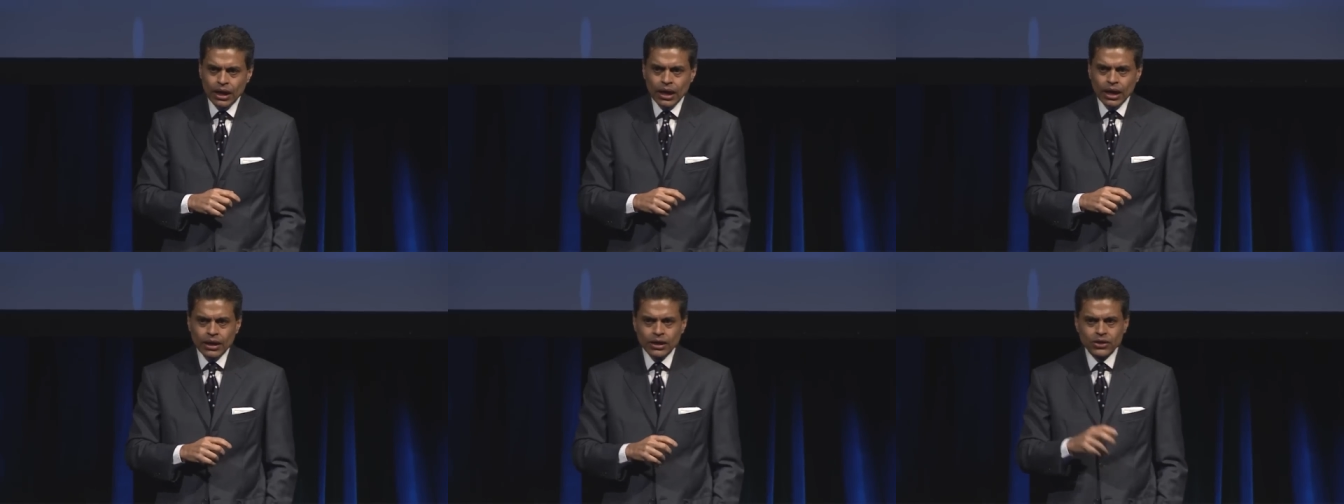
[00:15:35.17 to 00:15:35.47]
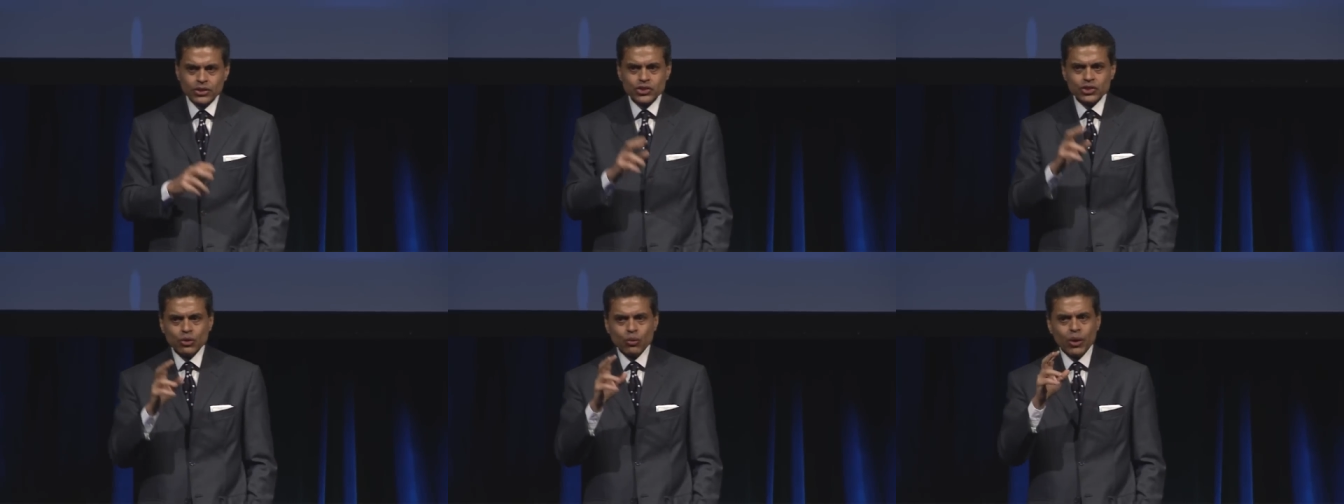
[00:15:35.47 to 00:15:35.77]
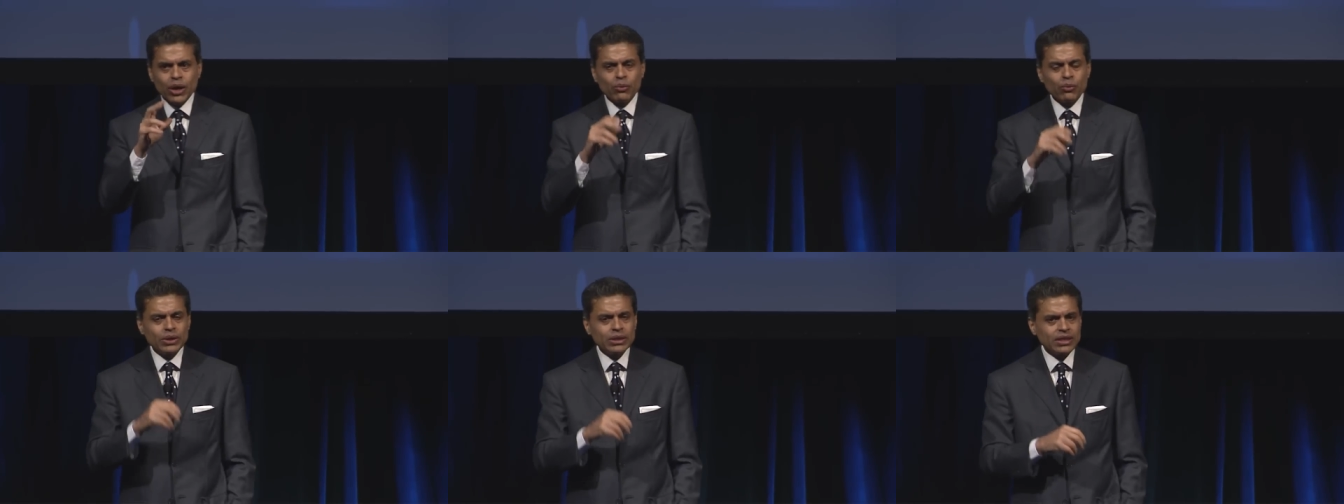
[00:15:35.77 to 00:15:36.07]
Here's the
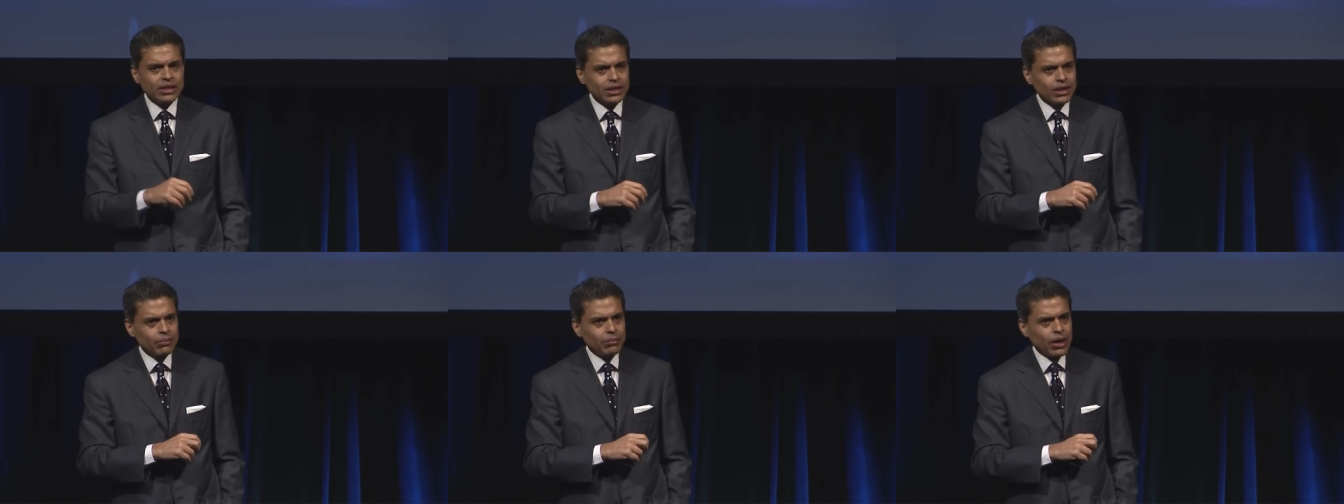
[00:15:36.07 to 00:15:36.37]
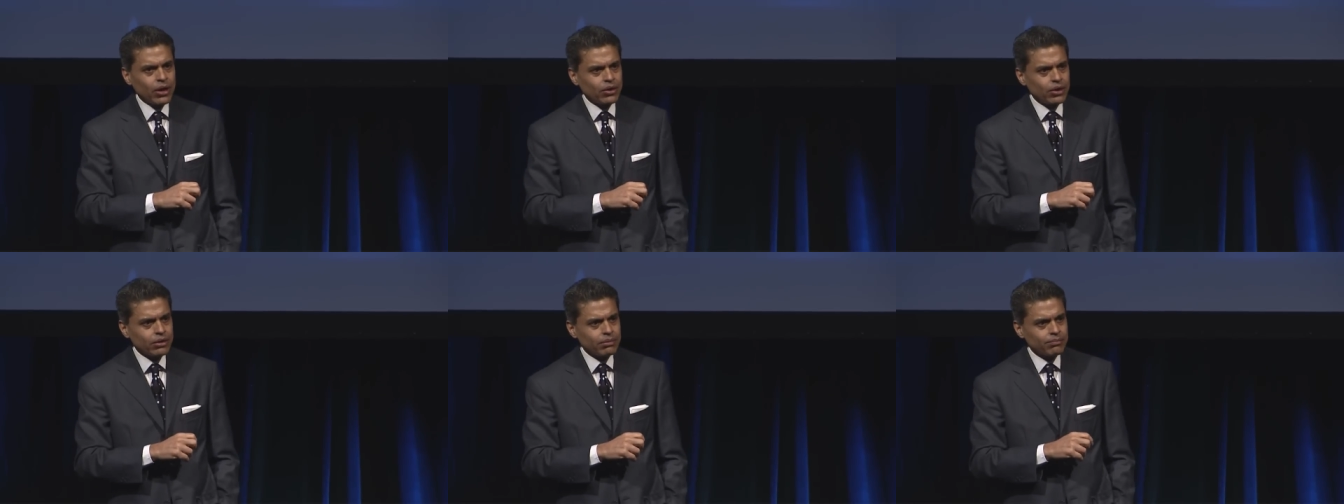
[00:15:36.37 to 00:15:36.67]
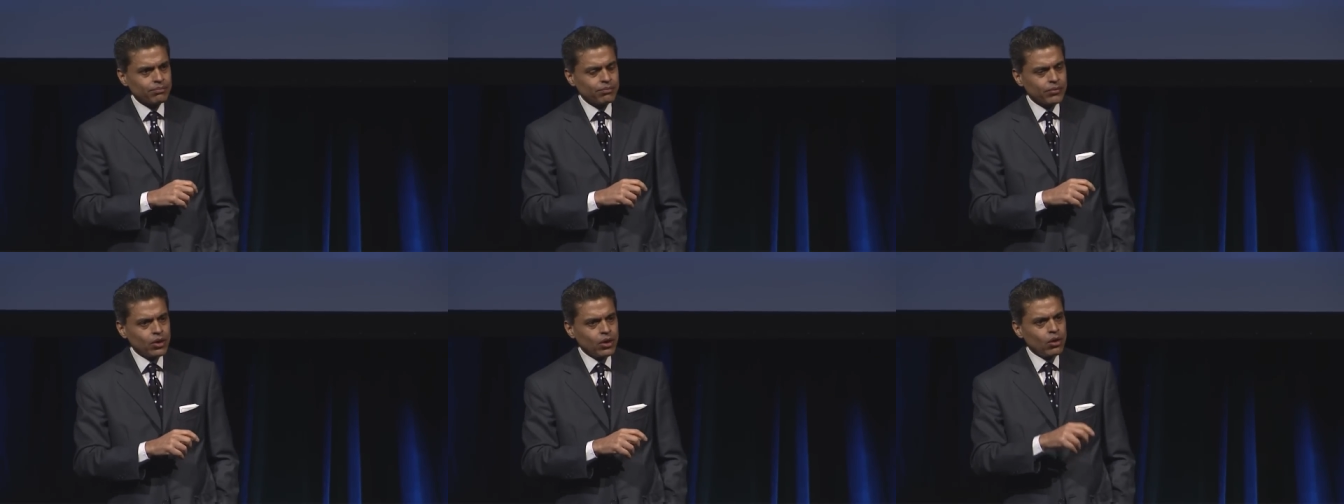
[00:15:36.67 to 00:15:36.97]
way we think about it.
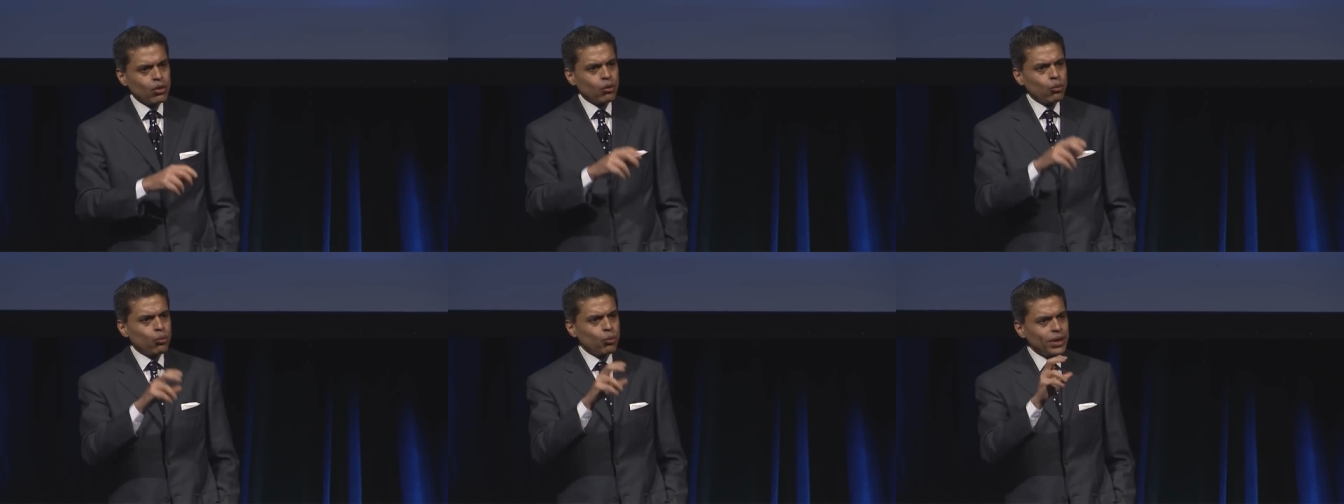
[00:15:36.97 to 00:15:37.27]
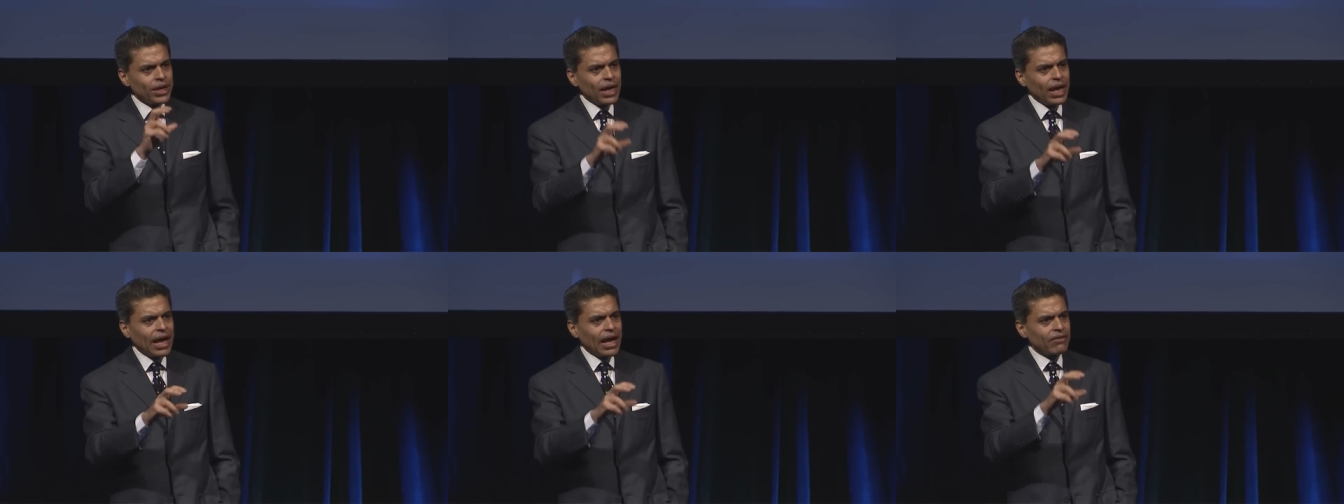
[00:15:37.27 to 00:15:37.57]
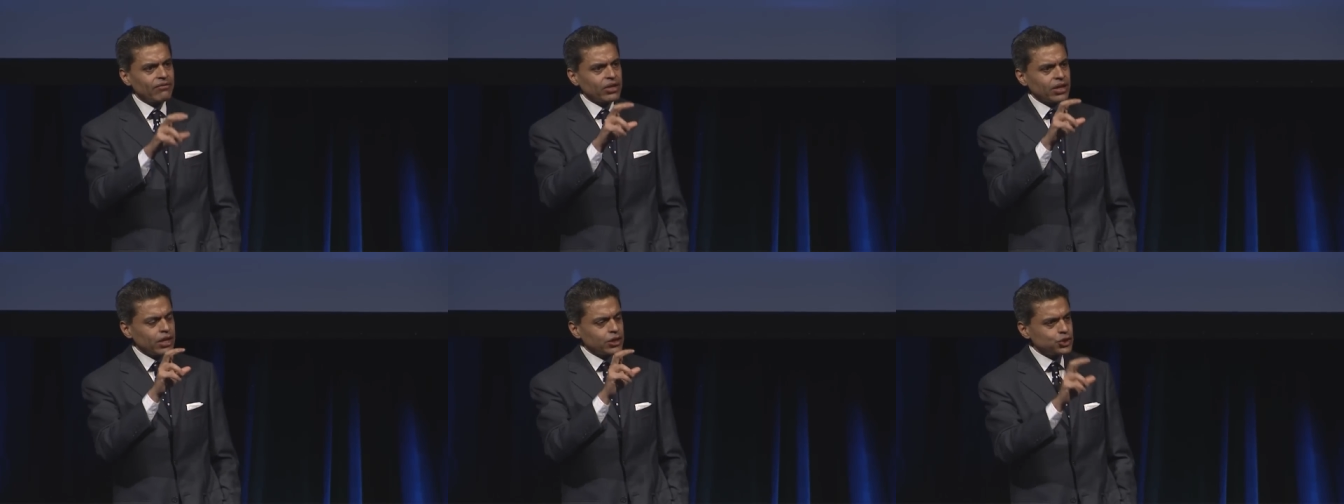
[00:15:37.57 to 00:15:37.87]
We
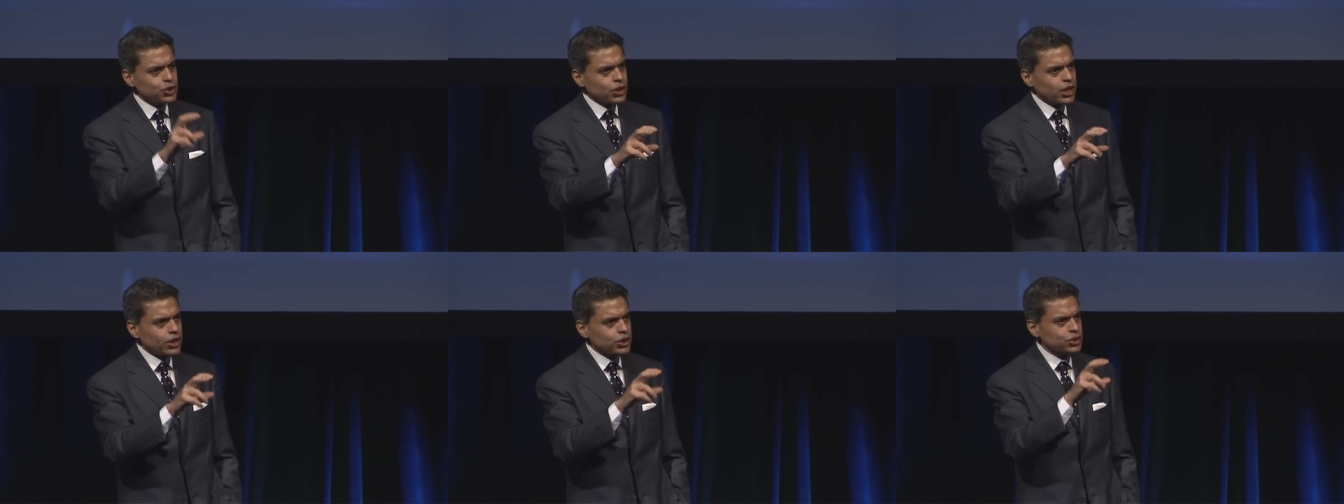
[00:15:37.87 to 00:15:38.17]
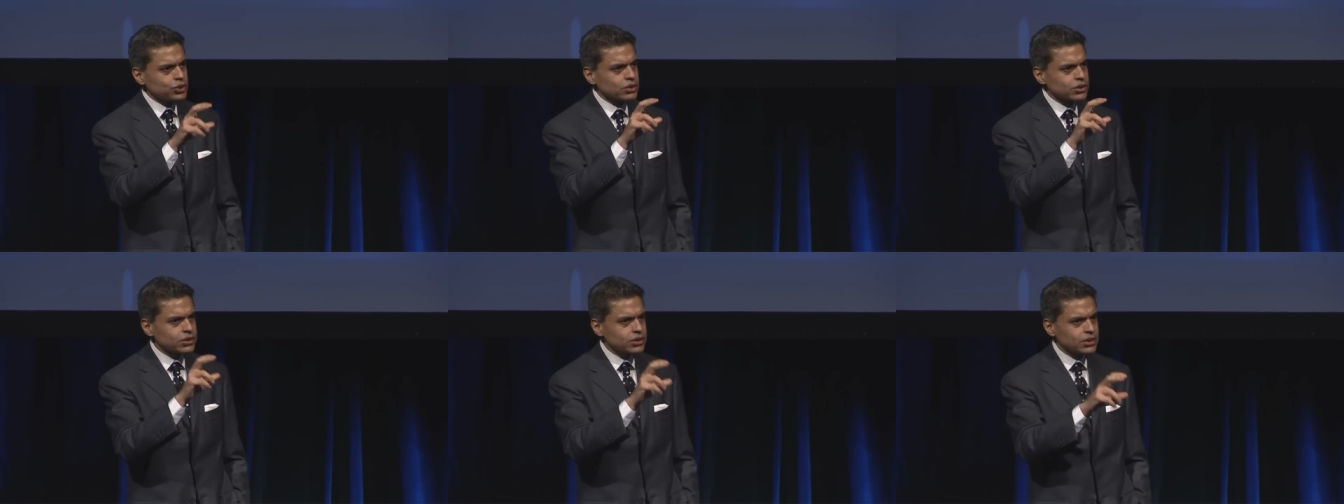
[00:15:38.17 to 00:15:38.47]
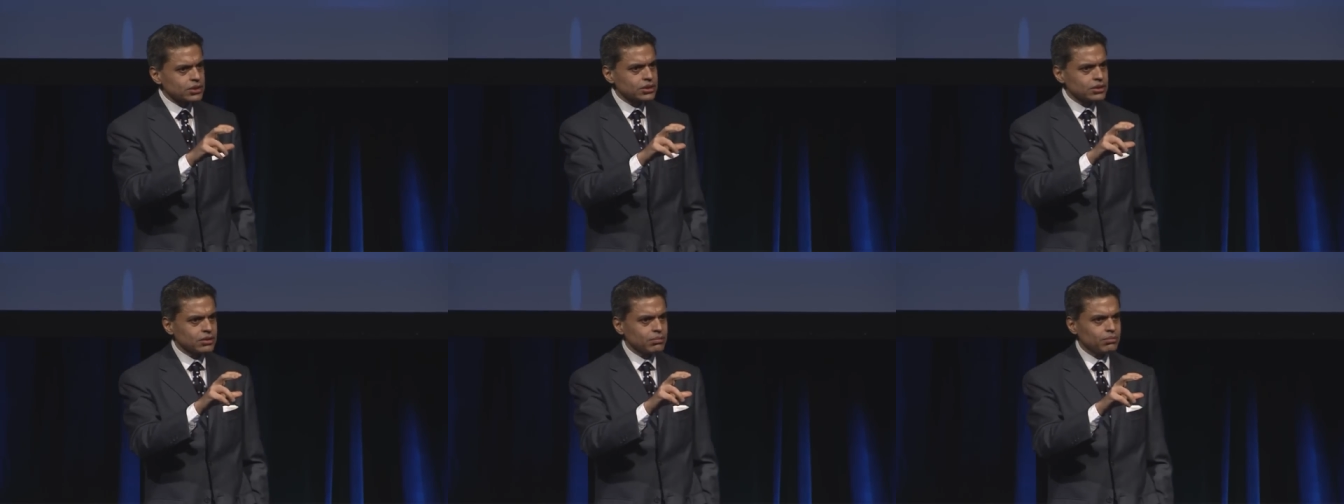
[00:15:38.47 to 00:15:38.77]
have an educational
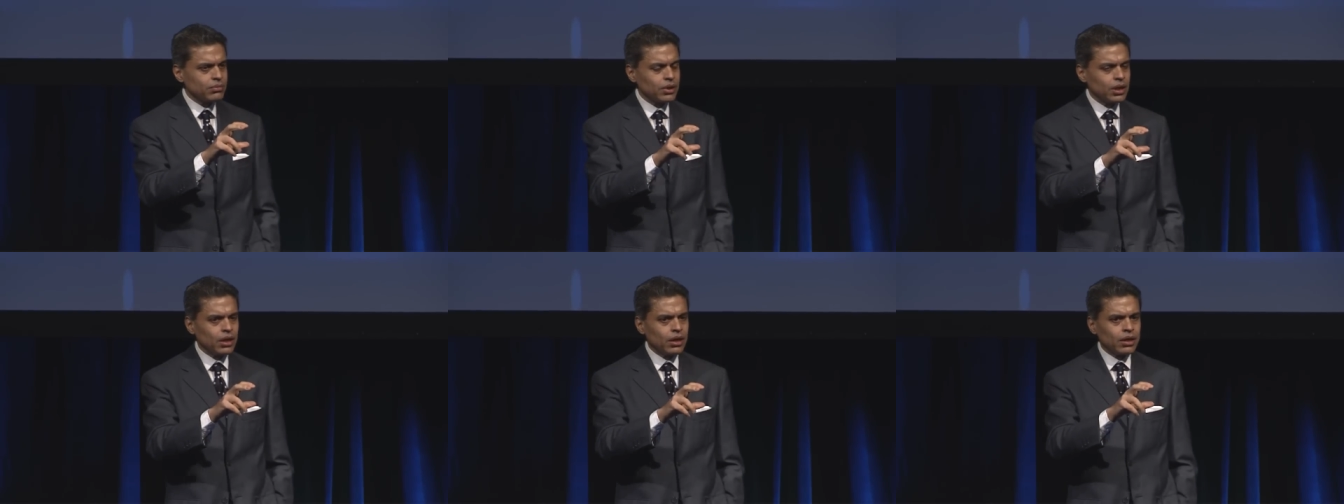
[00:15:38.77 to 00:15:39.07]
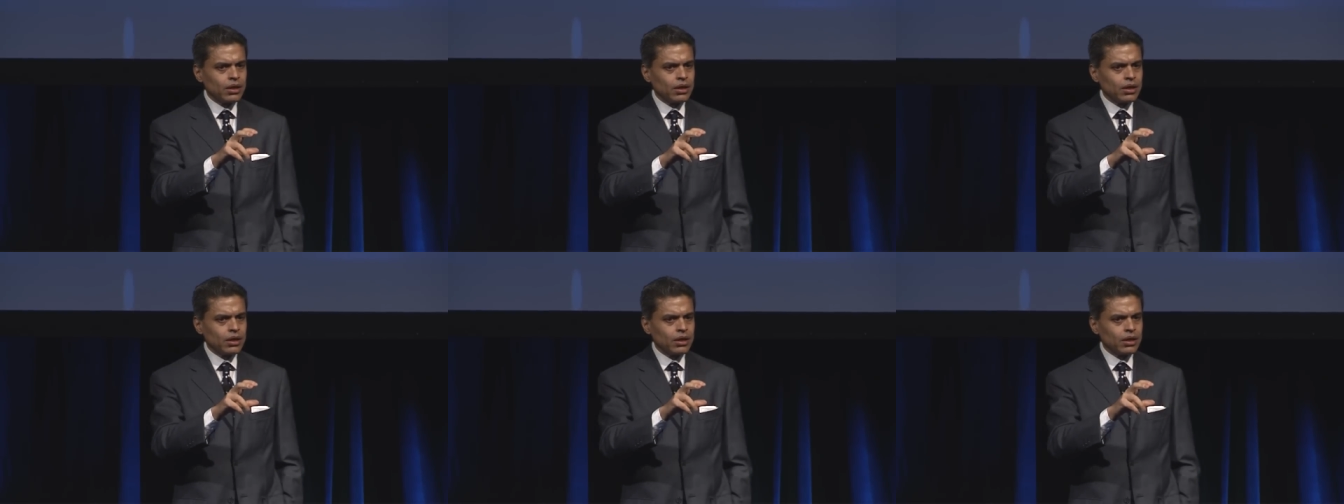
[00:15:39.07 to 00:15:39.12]
system